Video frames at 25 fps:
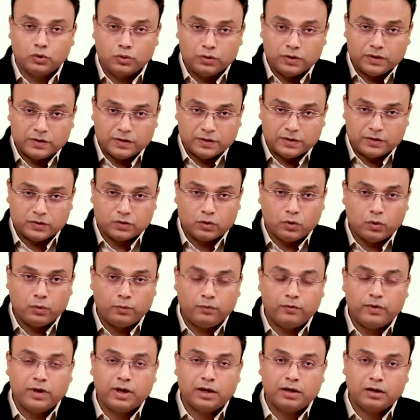through this
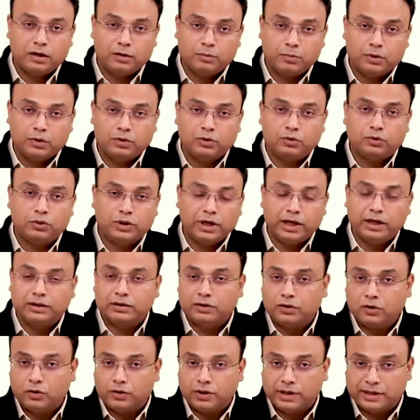scope, we are able to
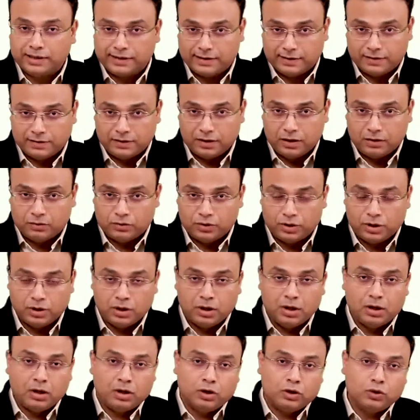take your discs out,
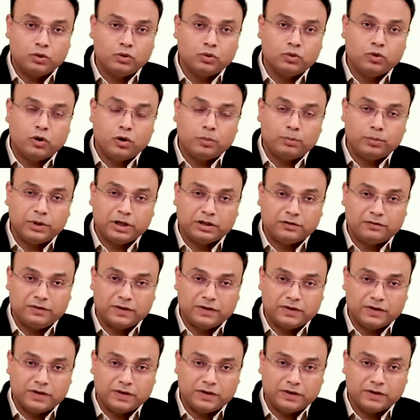do complex
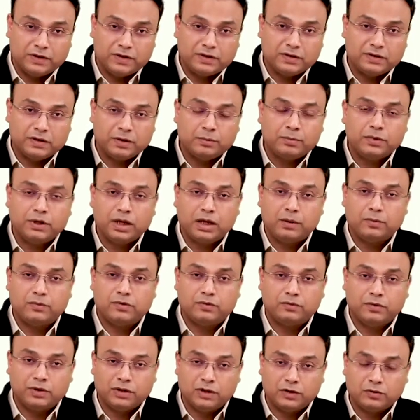fixations.
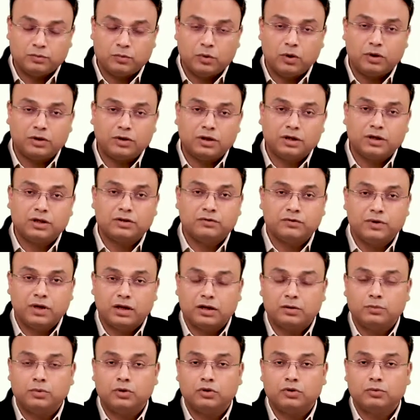Sometimes with the small cuts, we
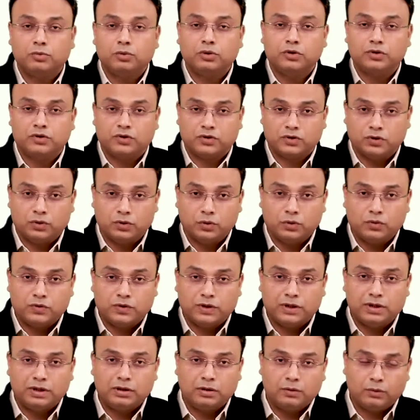are able to put
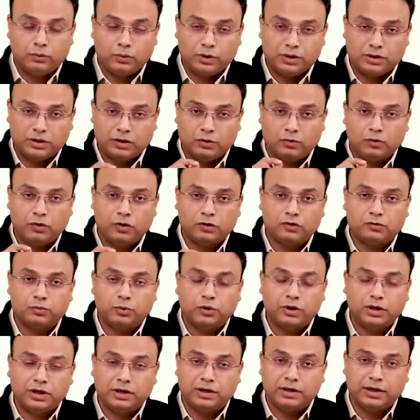screws in, which involves
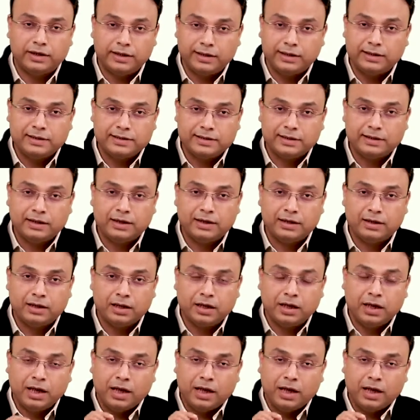putting needles in it.